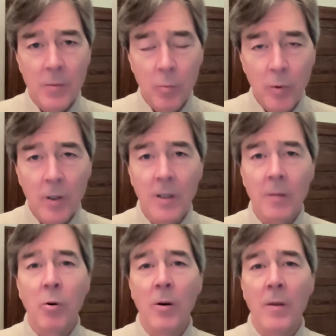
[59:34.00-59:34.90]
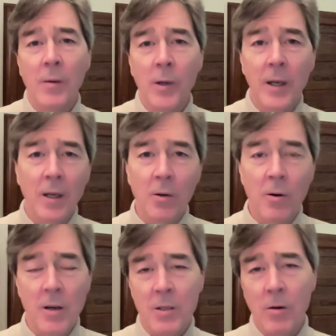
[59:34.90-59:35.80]
It's really important that we get
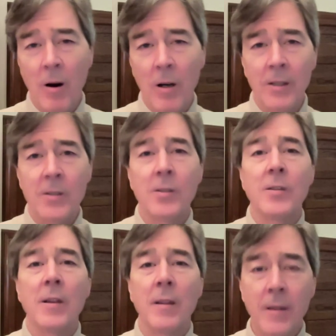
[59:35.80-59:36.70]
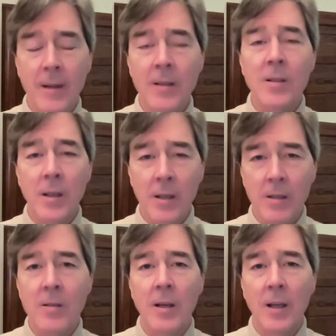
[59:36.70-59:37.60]
across to our audiences. this
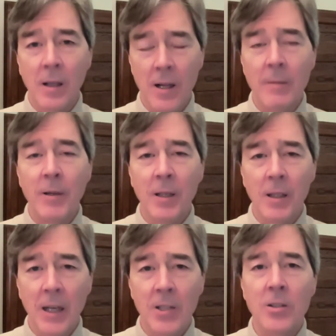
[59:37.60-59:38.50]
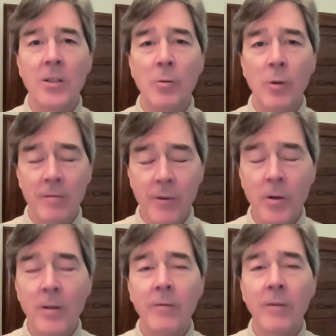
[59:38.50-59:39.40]
is a climate election. You are
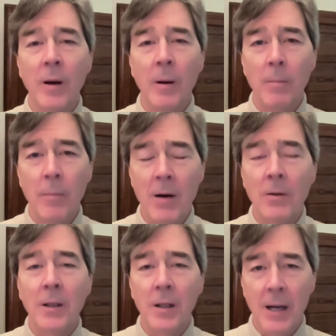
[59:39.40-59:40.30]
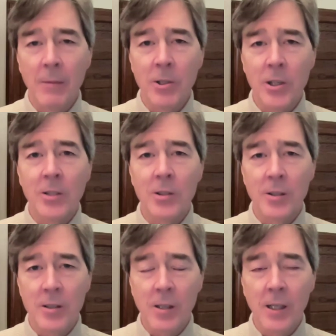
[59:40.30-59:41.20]
voting about climate
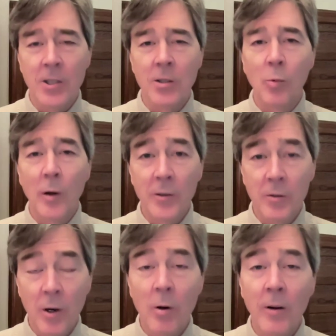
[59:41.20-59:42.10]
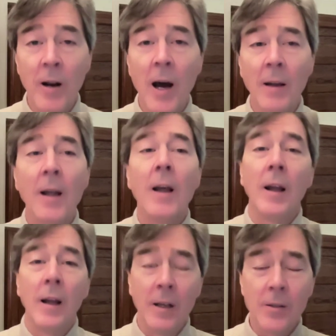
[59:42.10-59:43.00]
change in this election, whether you know it or not.
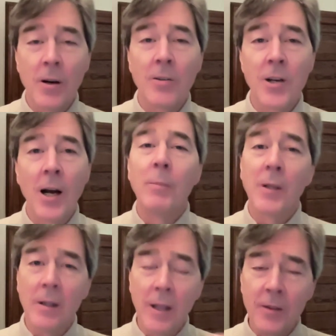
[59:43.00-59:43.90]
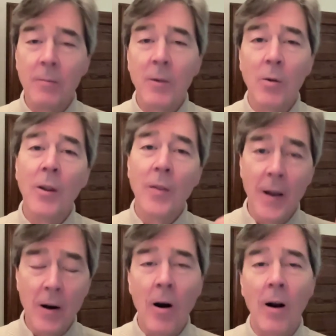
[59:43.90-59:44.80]
It's our job to let them know
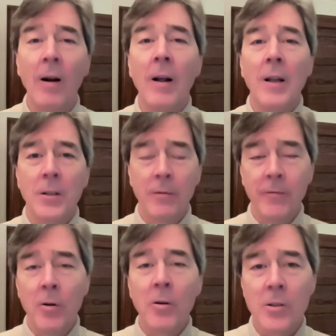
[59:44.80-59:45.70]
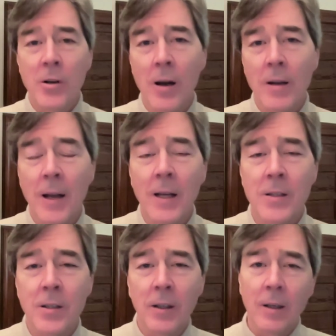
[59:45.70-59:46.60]
that they are, to focus on,
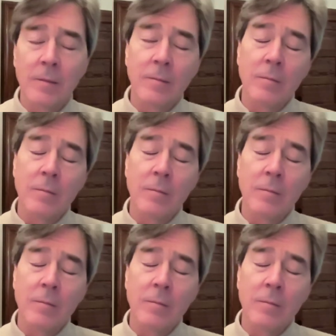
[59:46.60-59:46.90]
as the